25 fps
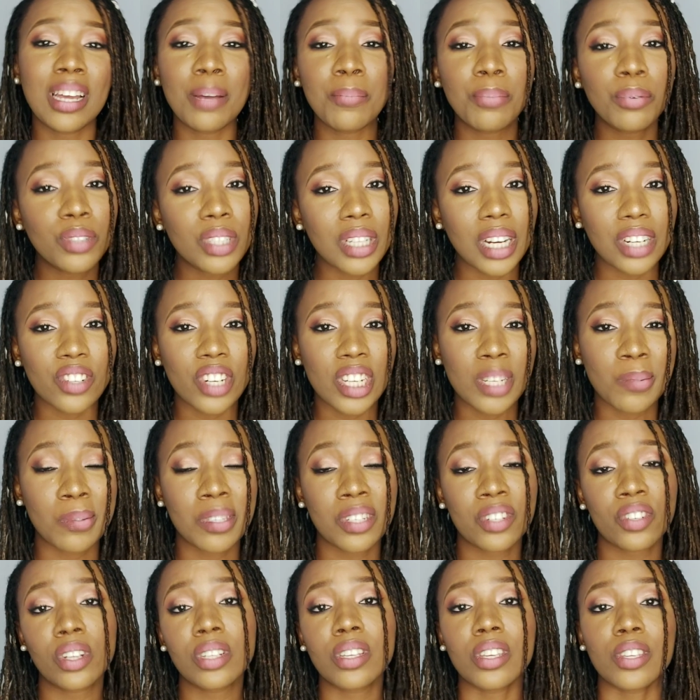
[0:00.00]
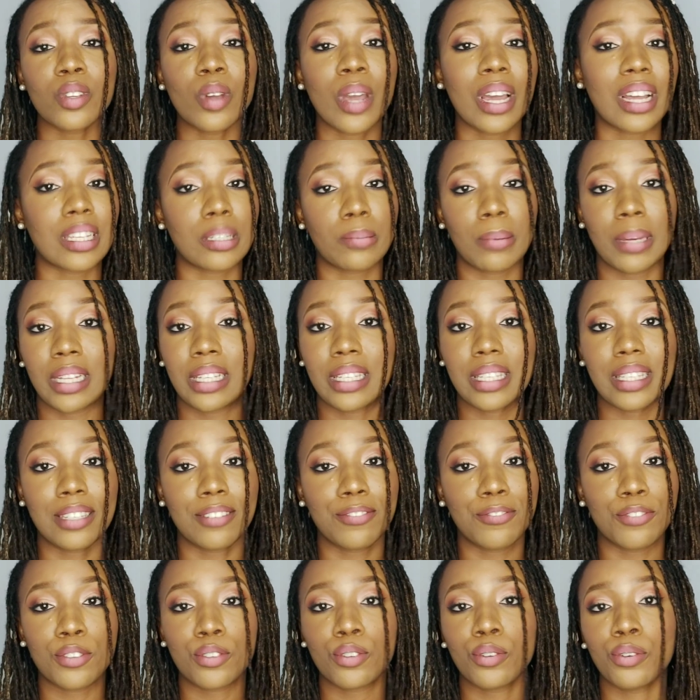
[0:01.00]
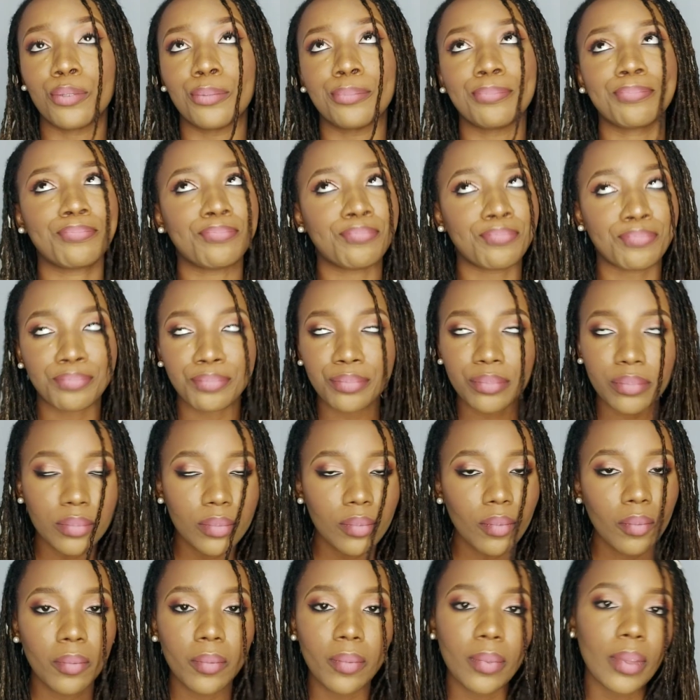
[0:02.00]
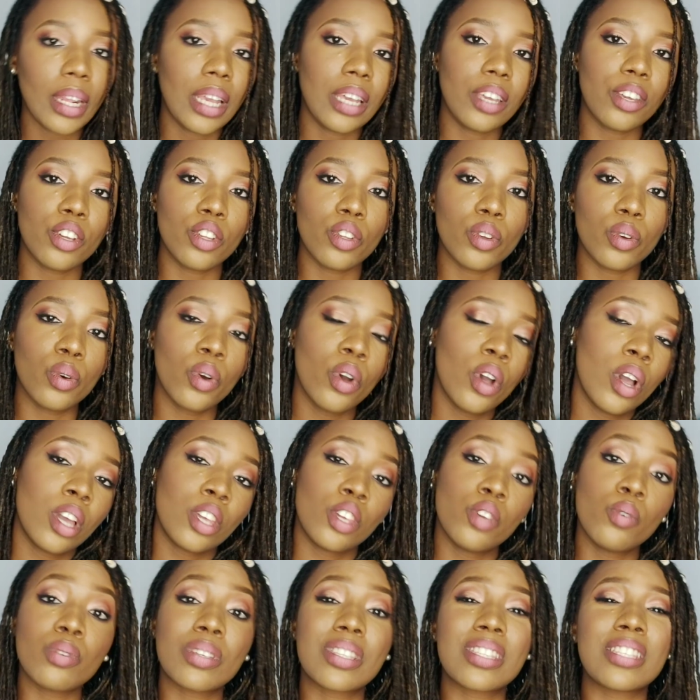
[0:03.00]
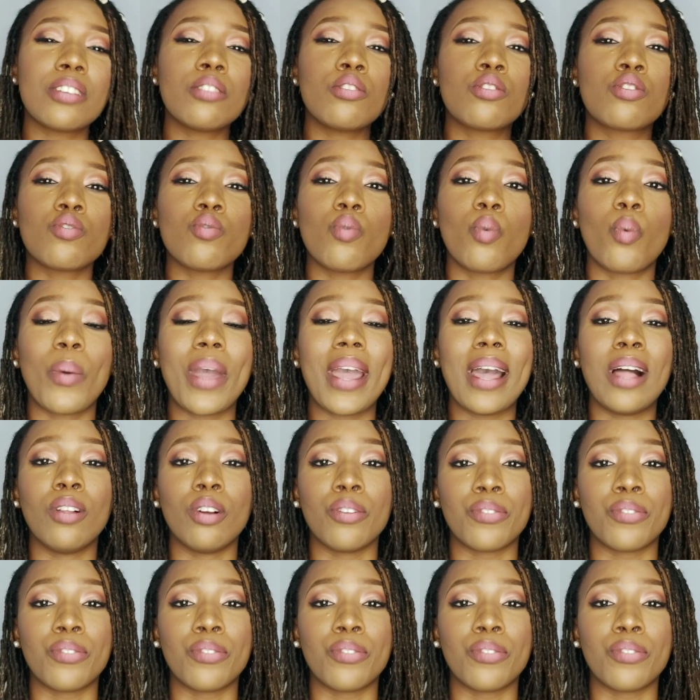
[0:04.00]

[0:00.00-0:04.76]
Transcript: Abuja, transportation is not expensive, so you will still do well.